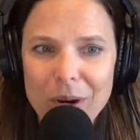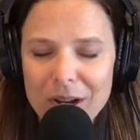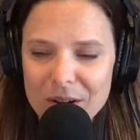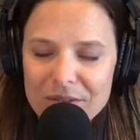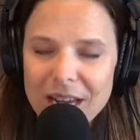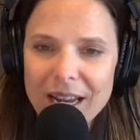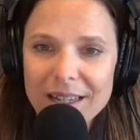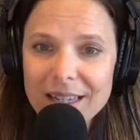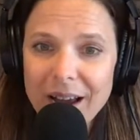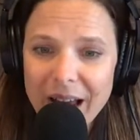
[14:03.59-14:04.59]
where you have
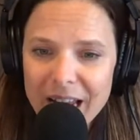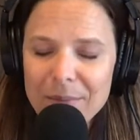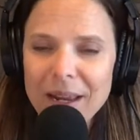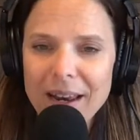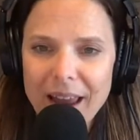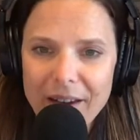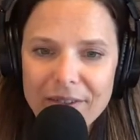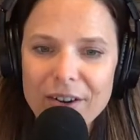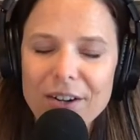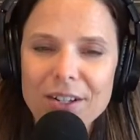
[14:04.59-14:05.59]
taken time and
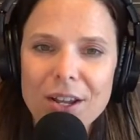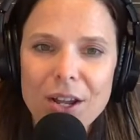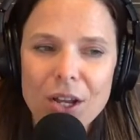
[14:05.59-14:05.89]
effort